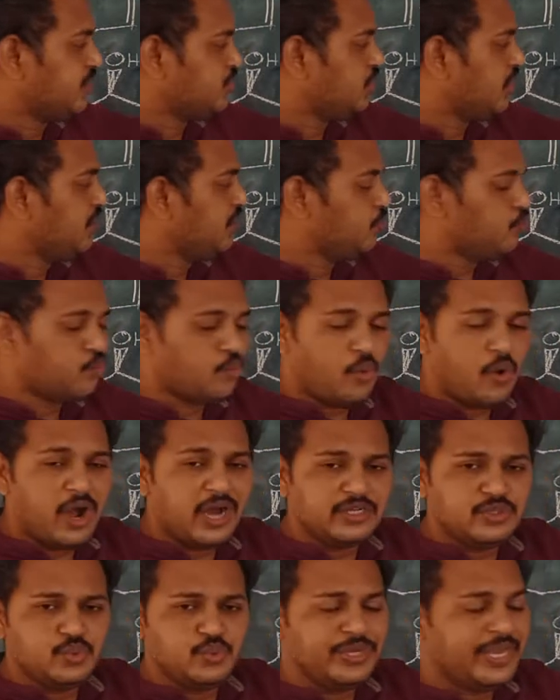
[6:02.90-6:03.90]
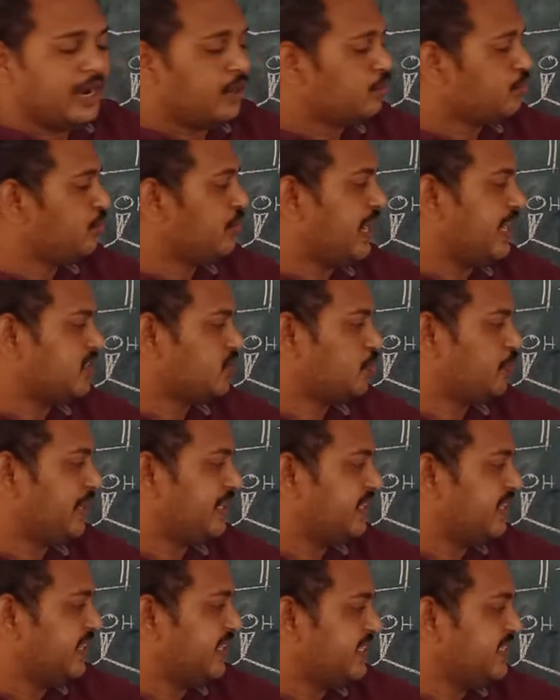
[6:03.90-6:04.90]
actually what we have to
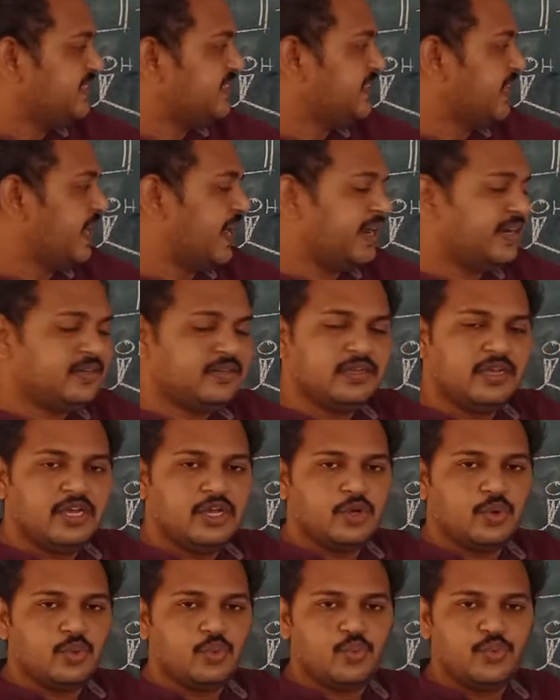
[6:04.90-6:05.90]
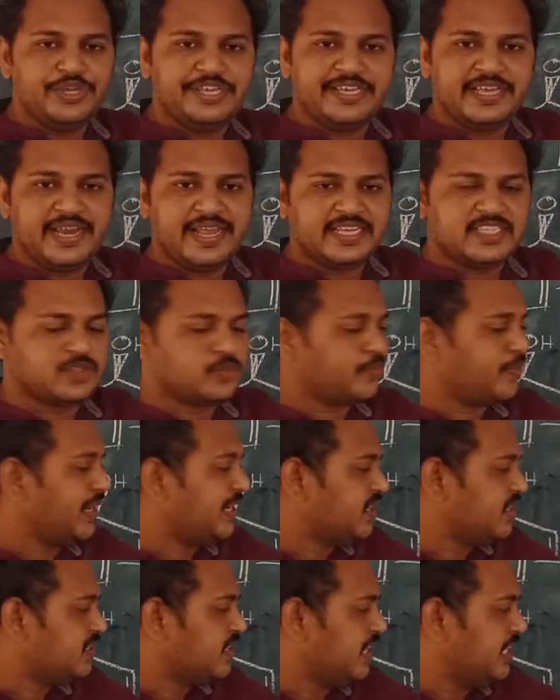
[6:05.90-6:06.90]
expect is that we can
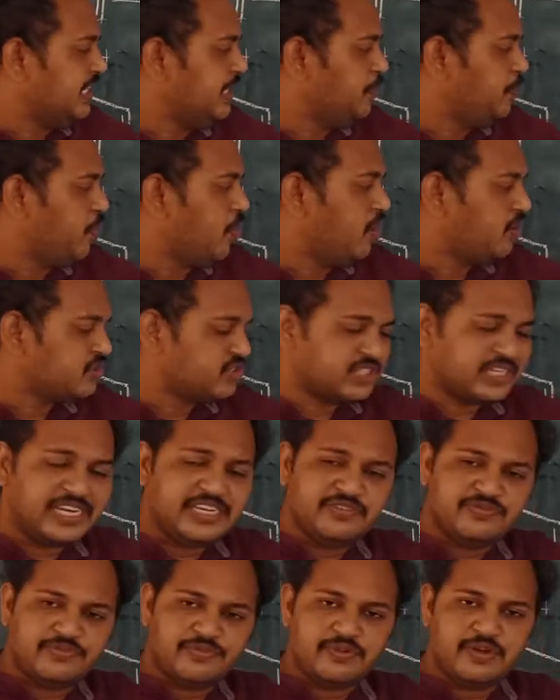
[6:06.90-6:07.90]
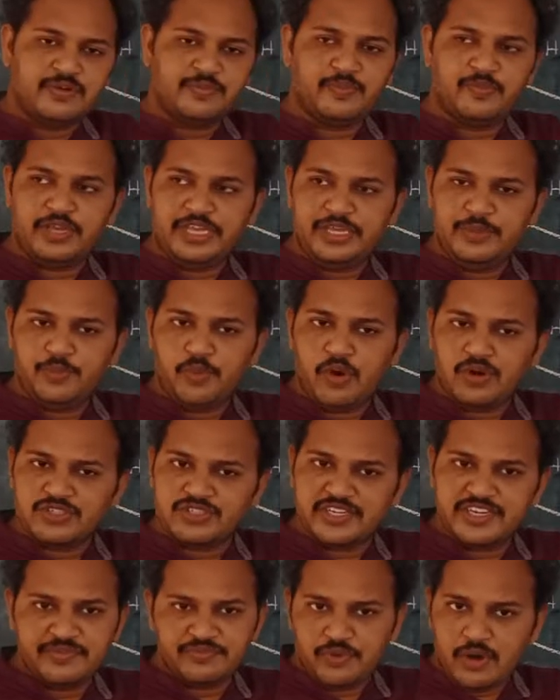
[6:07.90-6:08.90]
expect the epoxide
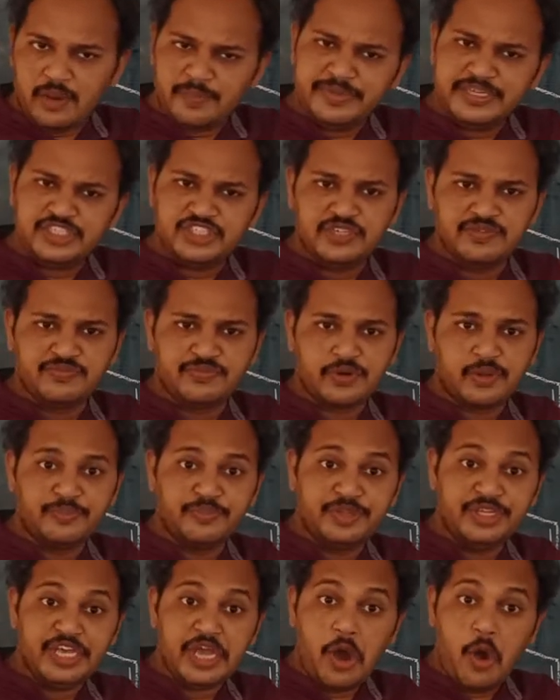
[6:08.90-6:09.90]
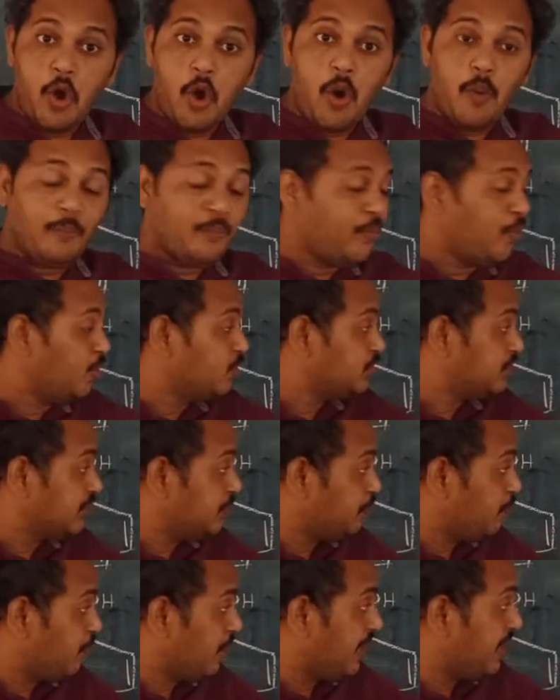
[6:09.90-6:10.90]
formation from the
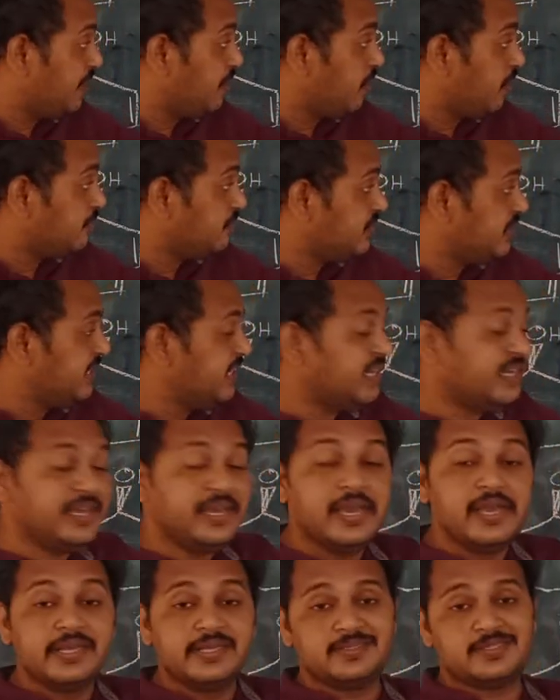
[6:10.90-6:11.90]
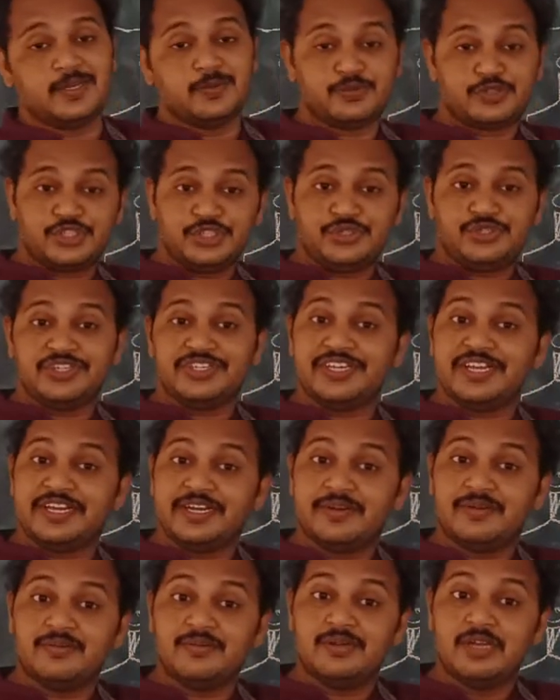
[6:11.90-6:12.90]
opposite plane of the
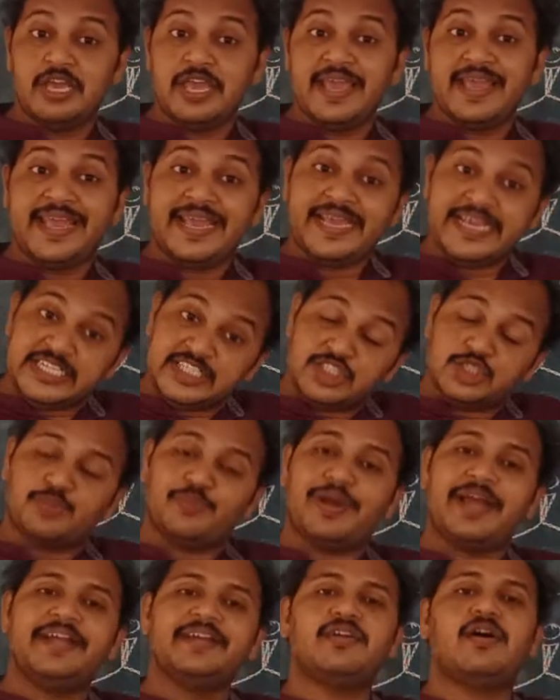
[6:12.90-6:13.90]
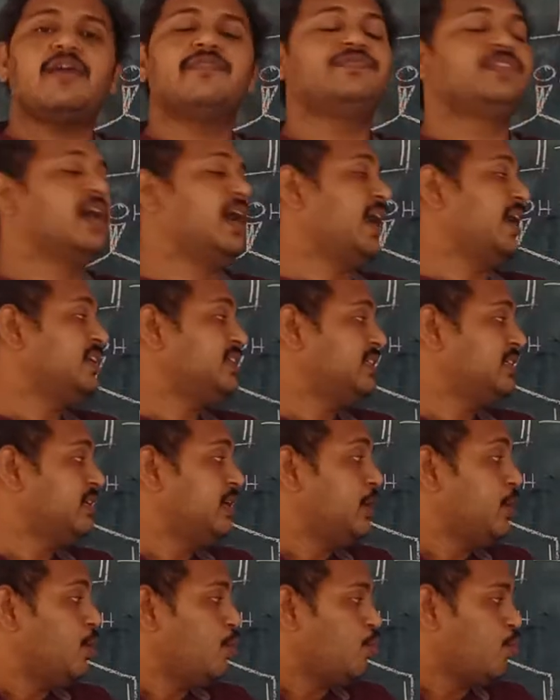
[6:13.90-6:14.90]
substituent. In spite of
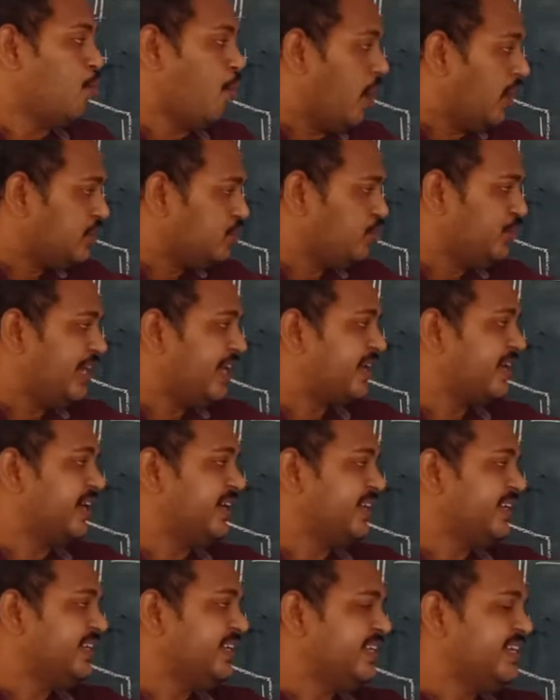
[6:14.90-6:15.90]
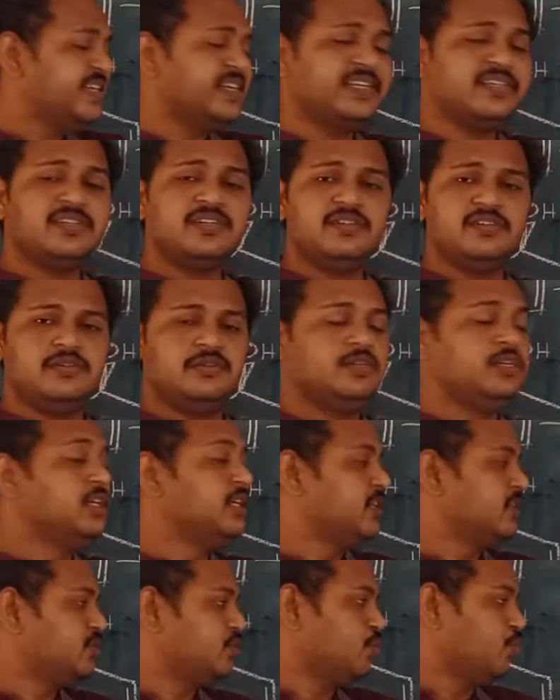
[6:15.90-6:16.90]
that, what we are getting here,
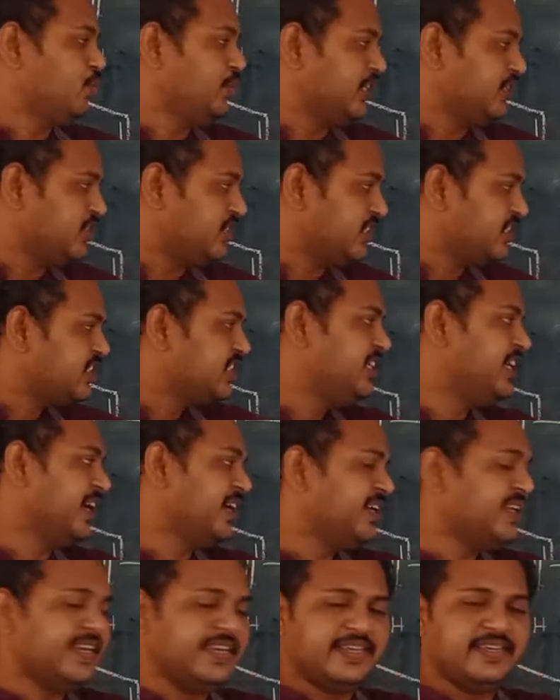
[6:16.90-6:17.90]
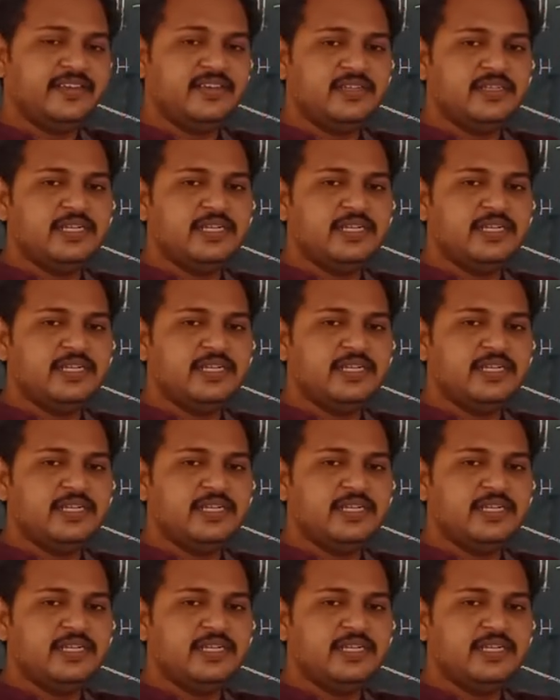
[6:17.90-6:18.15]
so we are just getting